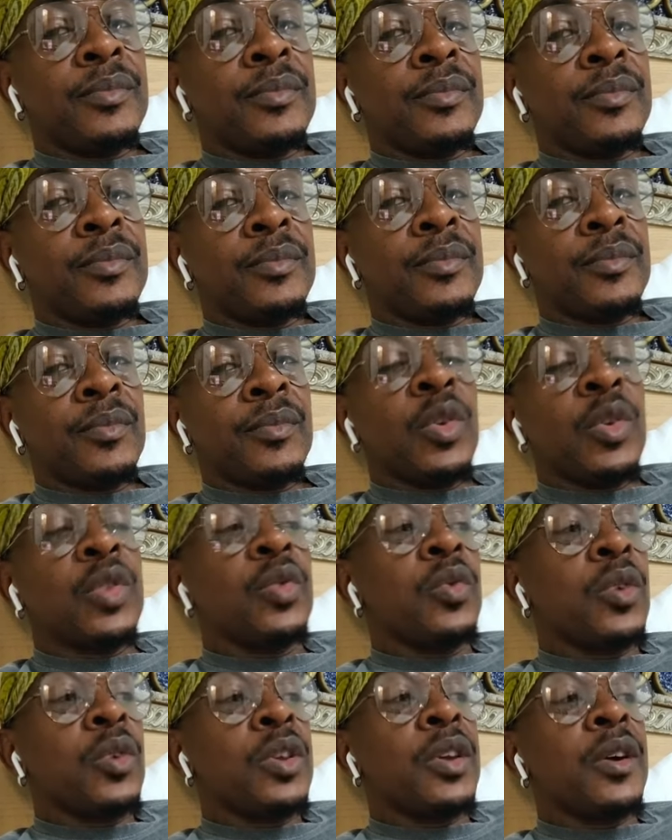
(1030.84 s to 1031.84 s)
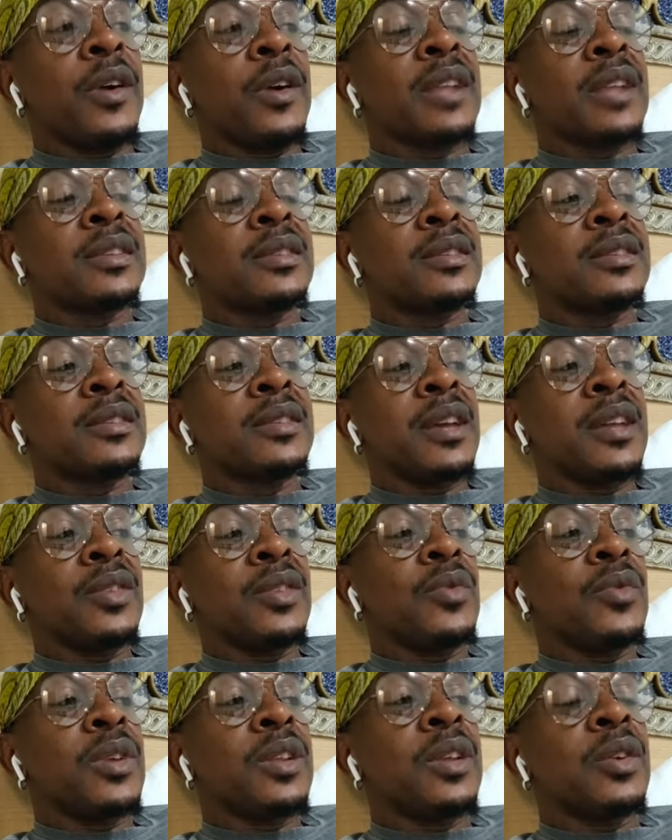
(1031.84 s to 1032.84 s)
We know you're a
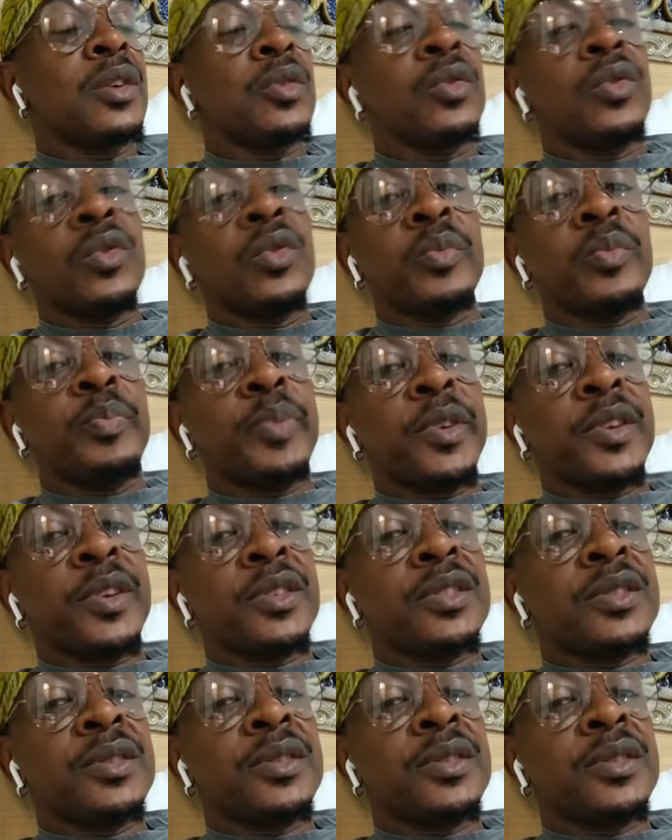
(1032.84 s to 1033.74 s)
genuinely good person.